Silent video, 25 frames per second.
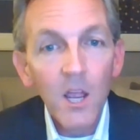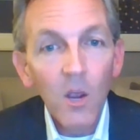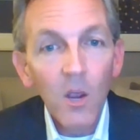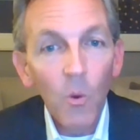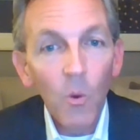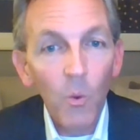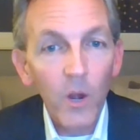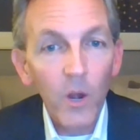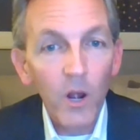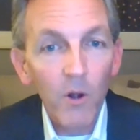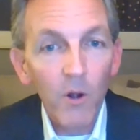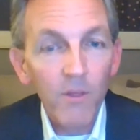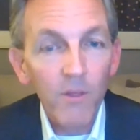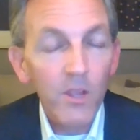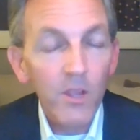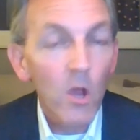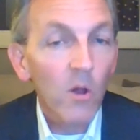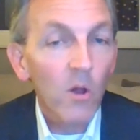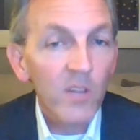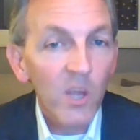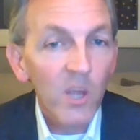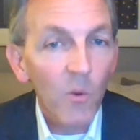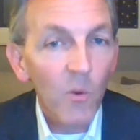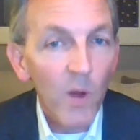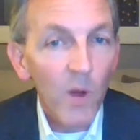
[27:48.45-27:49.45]
where the
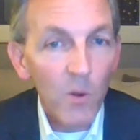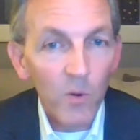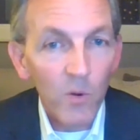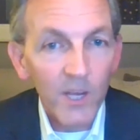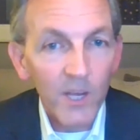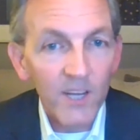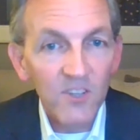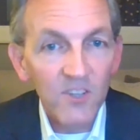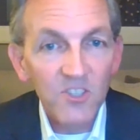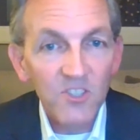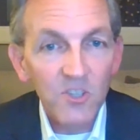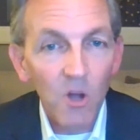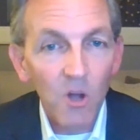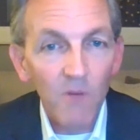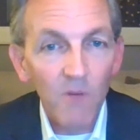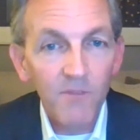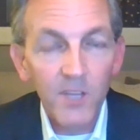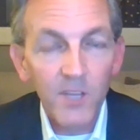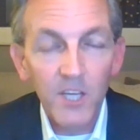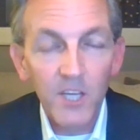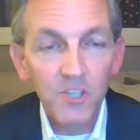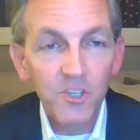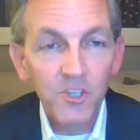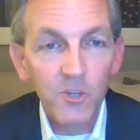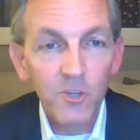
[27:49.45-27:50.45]
only way we're going to solve
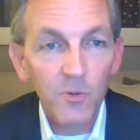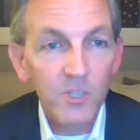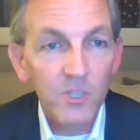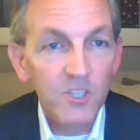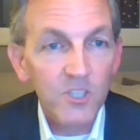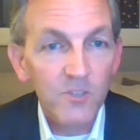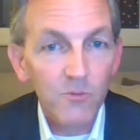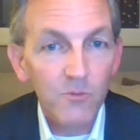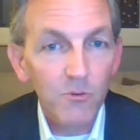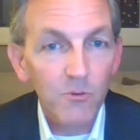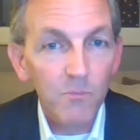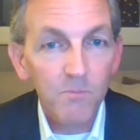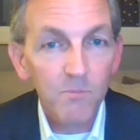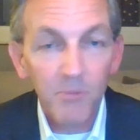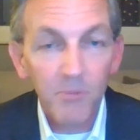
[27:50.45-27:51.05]
the issue is through